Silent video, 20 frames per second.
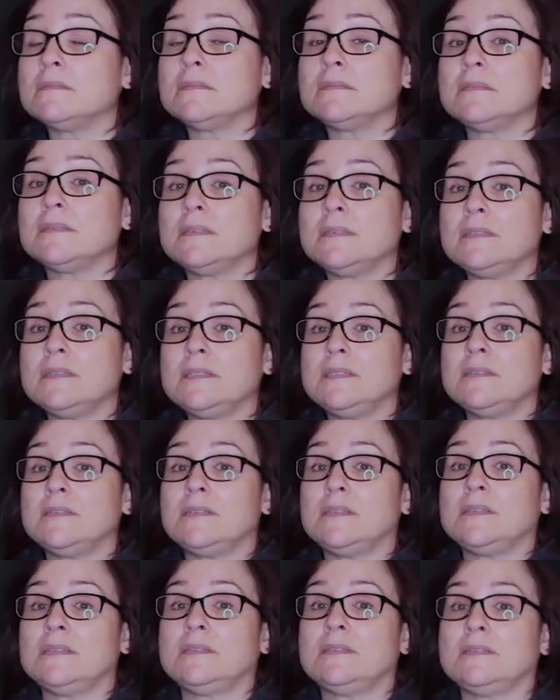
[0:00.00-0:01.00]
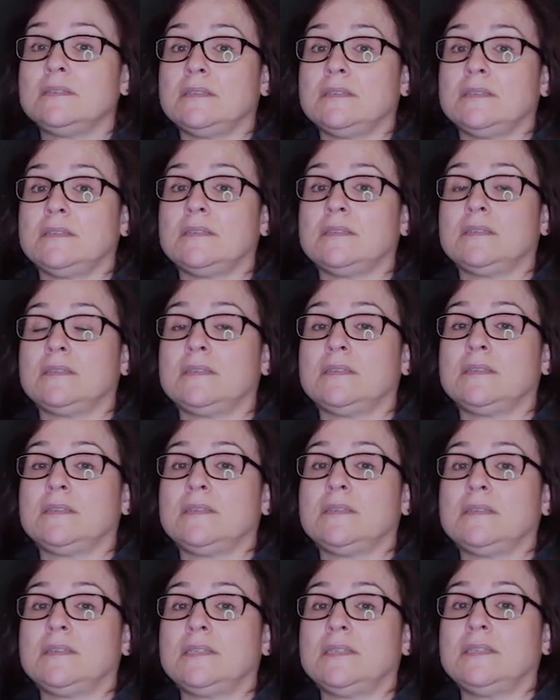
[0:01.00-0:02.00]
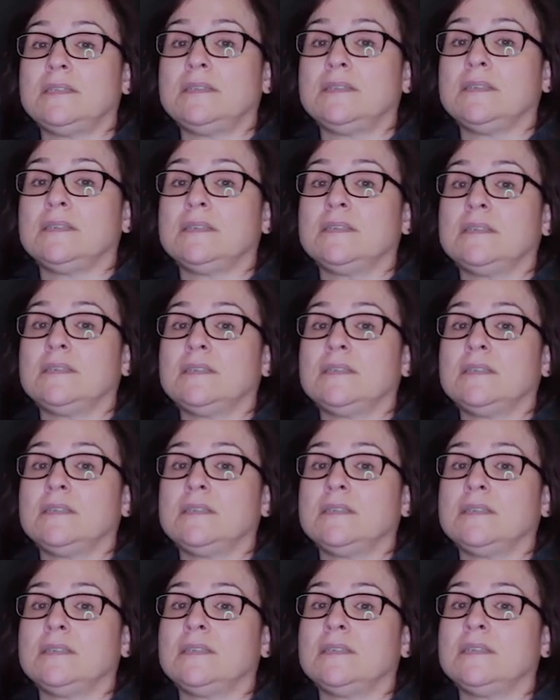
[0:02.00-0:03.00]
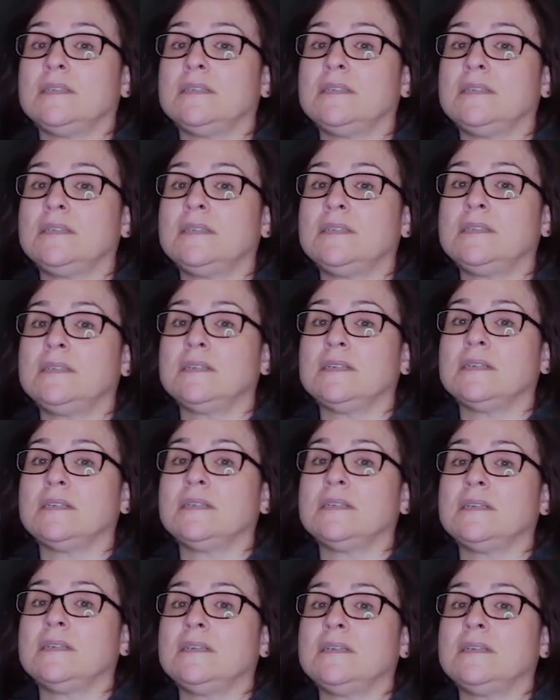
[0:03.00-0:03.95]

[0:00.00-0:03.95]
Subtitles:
This person isn't speaking.